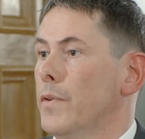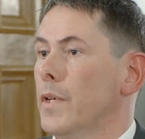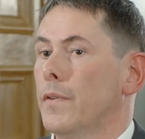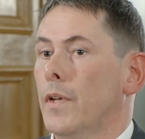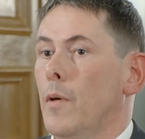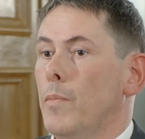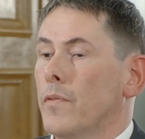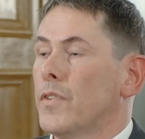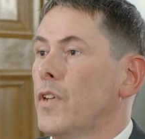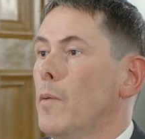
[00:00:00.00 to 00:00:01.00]
the number
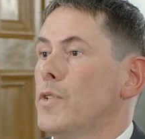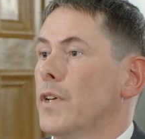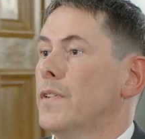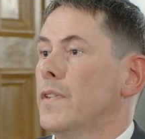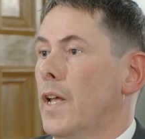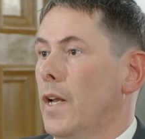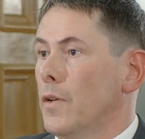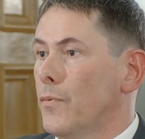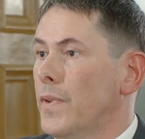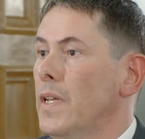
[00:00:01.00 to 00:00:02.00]
of subjects
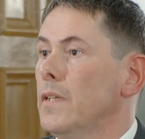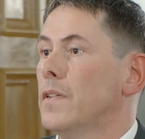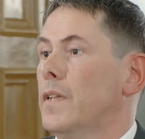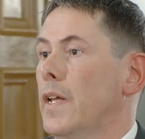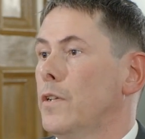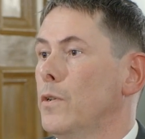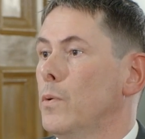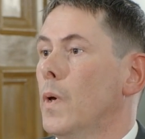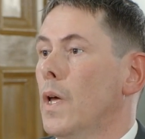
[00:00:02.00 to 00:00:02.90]
and fields that you